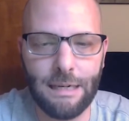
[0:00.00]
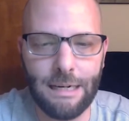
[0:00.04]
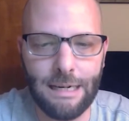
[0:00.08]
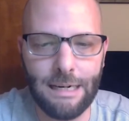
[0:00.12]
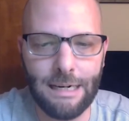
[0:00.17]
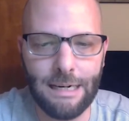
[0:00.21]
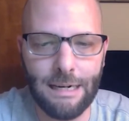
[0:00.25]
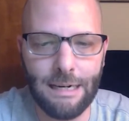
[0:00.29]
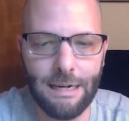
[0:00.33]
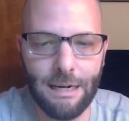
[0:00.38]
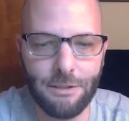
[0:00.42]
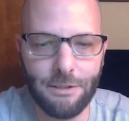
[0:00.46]
Uh,
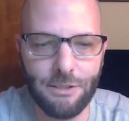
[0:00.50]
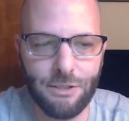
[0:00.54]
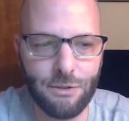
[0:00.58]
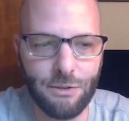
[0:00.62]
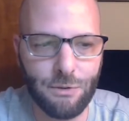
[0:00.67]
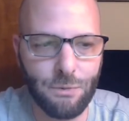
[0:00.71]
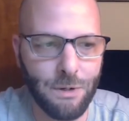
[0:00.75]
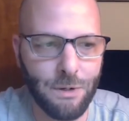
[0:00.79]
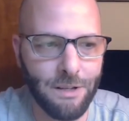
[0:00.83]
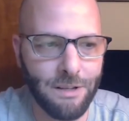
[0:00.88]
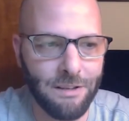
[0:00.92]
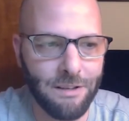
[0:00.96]
I uh, just
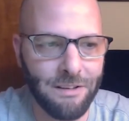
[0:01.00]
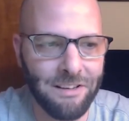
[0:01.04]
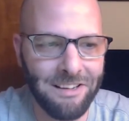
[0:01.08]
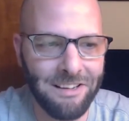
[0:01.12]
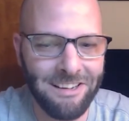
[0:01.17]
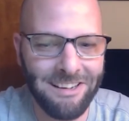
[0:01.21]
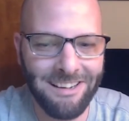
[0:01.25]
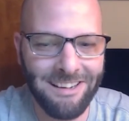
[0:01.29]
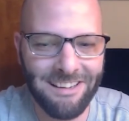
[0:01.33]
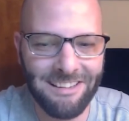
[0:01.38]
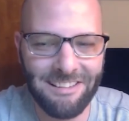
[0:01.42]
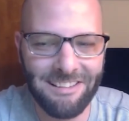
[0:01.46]
want to
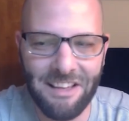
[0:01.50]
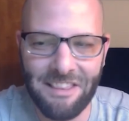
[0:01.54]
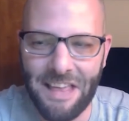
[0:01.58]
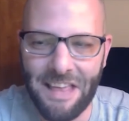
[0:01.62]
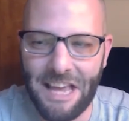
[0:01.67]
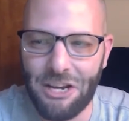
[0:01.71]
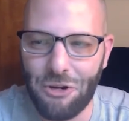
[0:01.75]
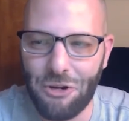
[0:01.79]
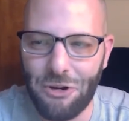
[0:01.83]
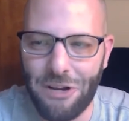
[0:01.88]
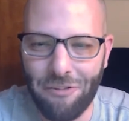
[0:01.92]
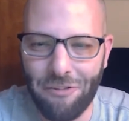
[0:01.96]
say
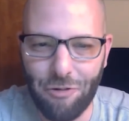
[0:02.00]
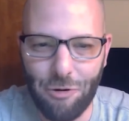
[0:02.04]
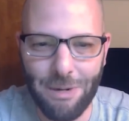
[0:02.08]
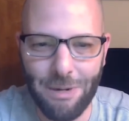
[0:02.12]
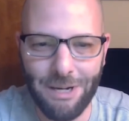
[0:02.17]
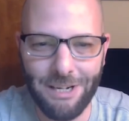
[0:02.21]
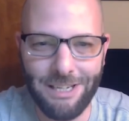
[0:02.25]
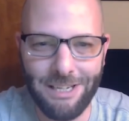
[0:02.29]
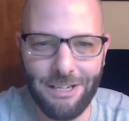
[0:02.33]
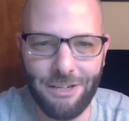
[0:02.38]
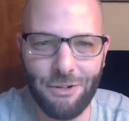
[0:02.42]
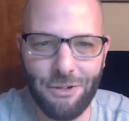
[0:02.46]
thank you to
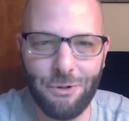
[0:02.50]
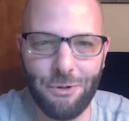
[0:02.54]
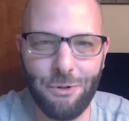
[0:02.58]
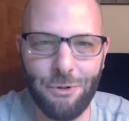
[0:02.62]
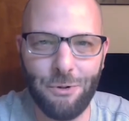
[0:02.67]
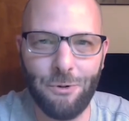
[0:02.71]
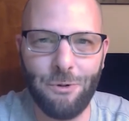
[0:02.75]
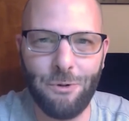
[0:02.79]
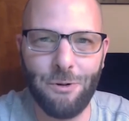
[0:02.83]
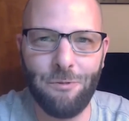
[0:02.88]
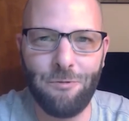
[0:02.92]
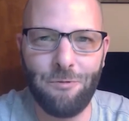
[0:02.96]
everybody
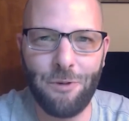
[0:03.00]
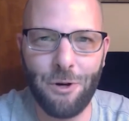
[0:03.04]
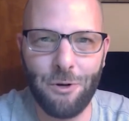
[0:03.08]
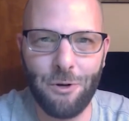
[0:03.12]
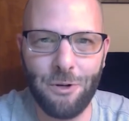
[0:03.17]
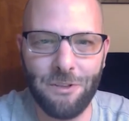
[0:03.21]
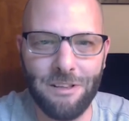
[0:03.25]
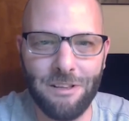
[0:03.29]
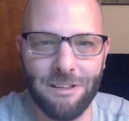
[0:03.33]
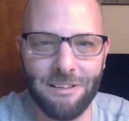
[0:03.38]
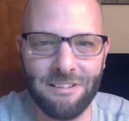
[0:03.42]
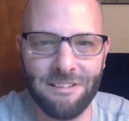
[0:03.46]
who
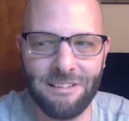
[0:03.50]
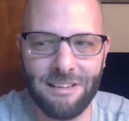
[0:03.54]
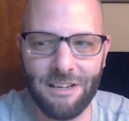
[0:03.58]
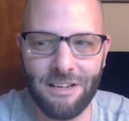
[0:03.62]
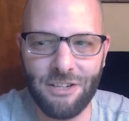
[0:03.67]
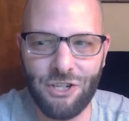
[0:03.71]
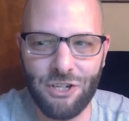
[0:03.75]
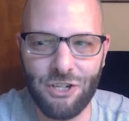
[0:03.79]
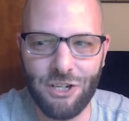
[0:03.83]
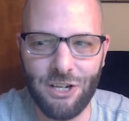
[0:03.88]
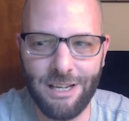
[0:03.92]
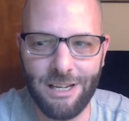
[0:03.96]
voted this
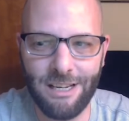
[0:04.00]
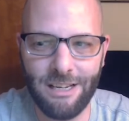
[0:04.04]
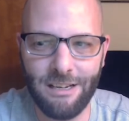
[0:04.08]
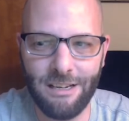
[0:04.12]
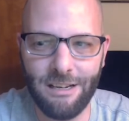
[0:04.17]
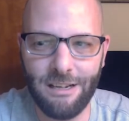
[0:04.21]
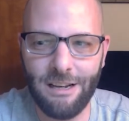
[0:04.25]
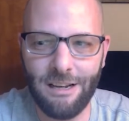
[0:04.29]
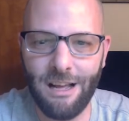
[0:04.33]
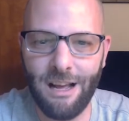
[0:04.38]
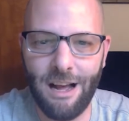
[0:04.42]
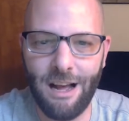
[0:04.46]
session in.